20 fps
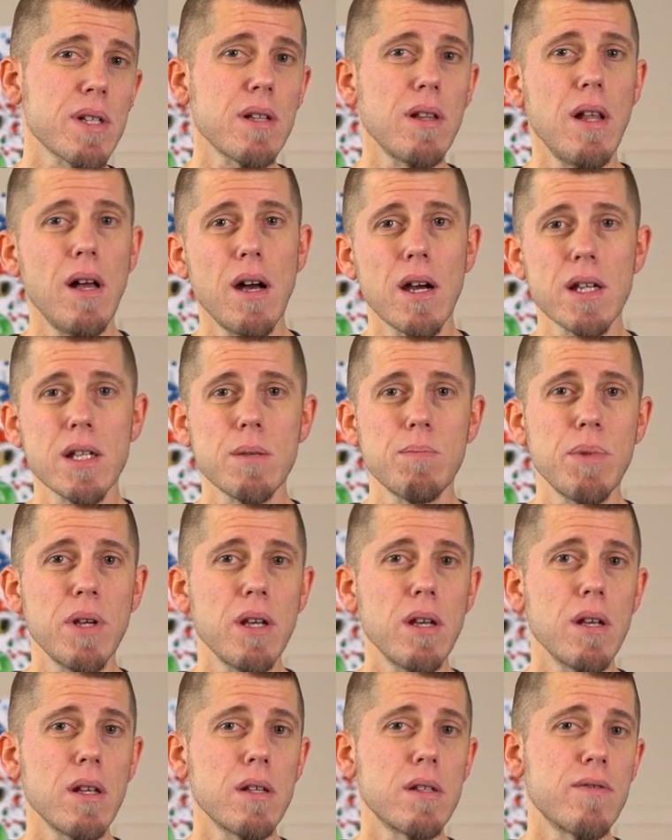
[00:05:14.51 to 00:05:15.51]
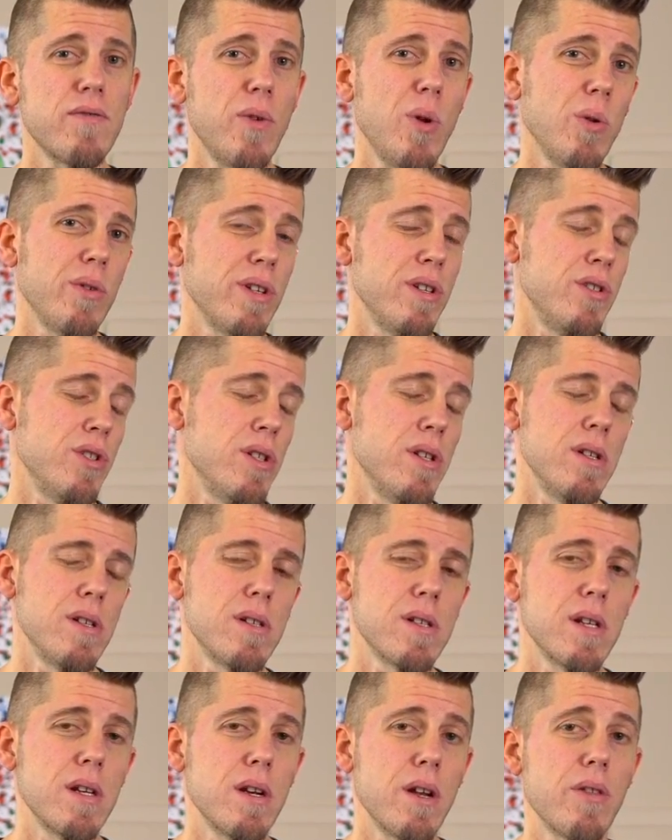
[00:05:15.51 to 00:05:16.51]
clock speeds,
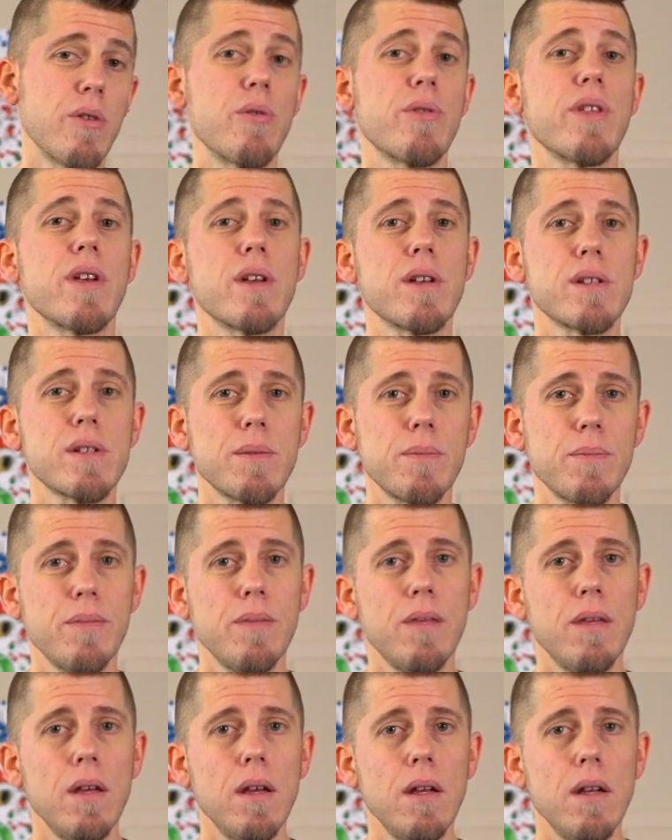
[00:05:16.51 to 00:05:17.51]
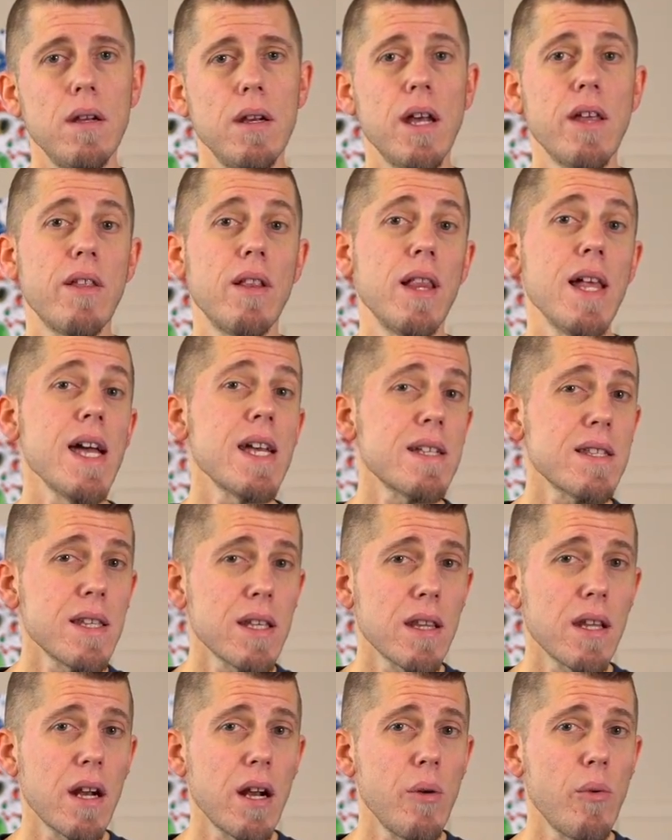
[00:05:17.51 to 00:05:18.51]
voltages, and other things. Now, the last
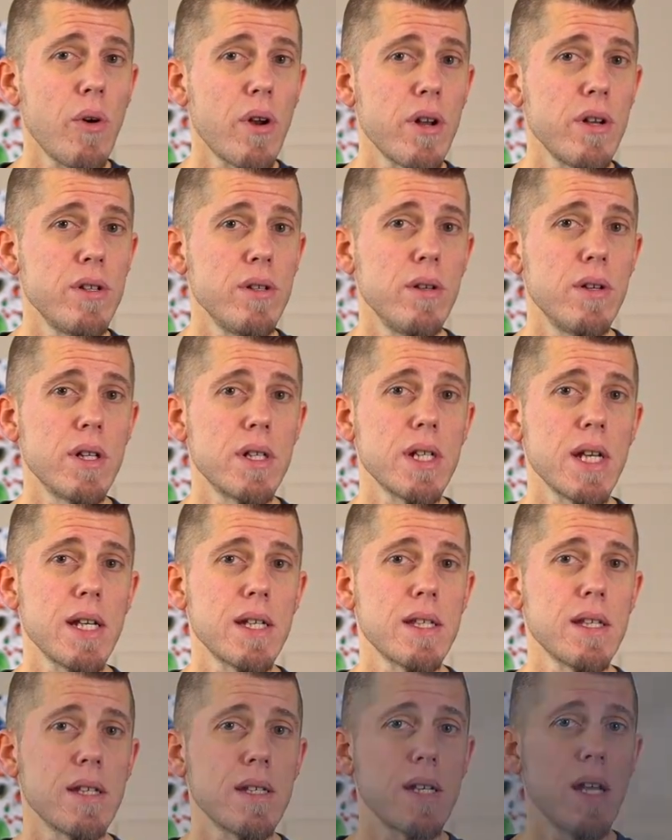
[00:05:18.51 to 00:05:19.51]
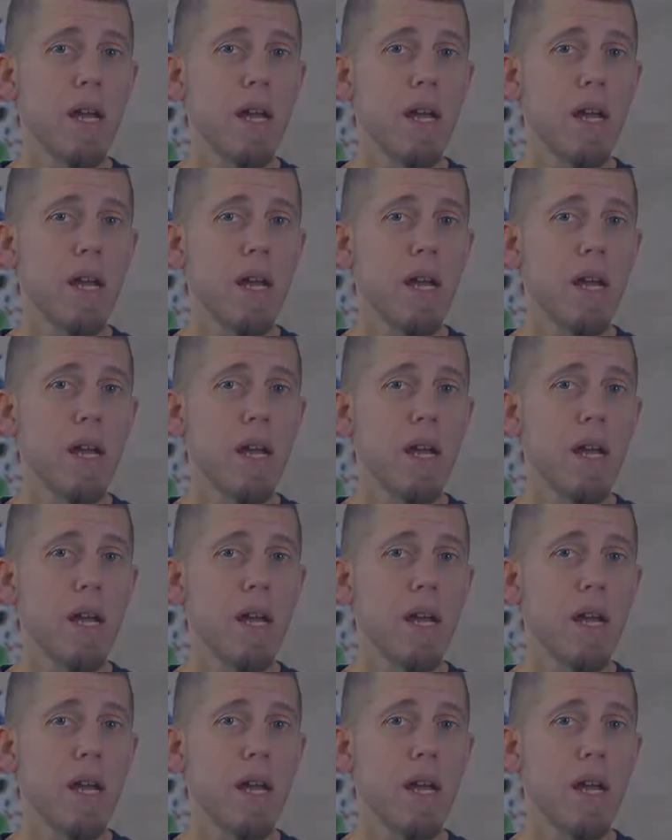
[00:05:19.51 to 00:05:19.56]
thing that I want to do to test this